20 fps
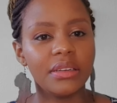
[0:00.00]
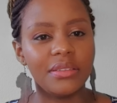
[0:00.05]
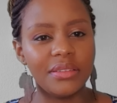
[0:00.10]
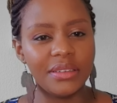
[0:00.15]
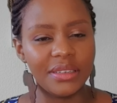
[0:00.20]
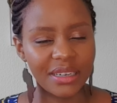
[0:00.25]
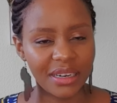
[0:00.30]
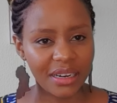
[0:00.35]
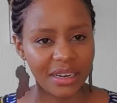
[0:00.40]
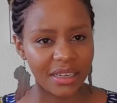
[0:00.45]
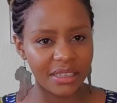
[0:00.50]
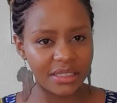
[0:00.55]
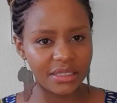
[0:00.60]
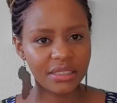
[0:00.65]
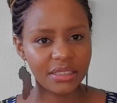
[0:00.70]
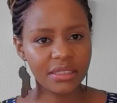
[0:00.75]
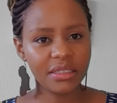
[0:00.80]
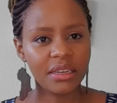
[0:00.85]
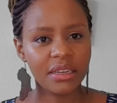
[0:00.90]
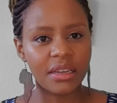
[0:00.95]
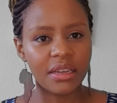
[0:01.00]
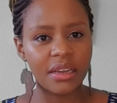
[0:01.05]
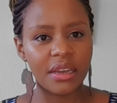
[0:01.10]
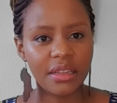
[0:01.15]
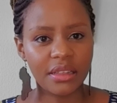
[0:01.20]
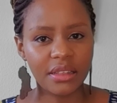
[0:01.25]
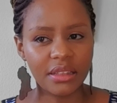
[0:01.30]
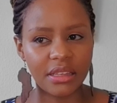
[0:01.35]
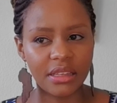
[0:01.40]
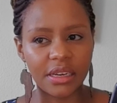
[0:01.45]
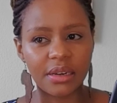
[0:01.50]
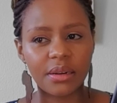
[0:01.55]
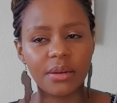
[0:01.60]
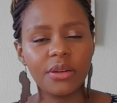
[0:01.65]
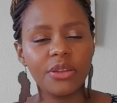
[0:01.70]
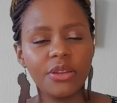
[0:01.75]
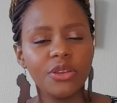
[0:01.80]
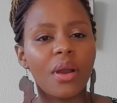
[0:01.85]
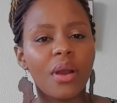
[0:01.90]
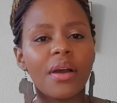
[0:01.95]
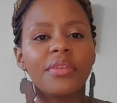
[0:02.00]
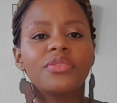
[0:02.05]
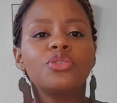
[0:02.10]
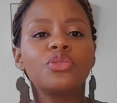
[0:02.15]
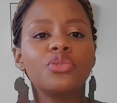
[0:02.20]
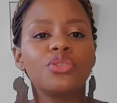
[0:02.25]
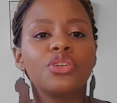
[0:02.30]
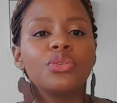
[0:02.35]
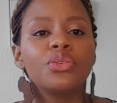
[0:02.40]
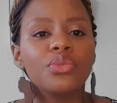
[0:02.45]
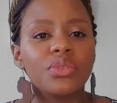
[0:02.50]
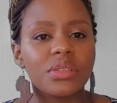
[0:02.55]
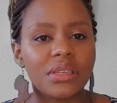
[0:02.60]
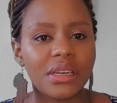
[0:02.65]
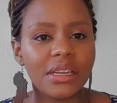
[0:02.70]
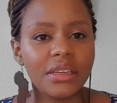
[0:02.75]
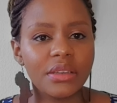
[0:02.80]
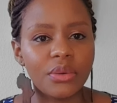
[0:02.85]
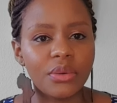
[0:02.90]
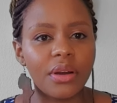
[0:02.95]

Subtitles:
dad, you have to choose, like, you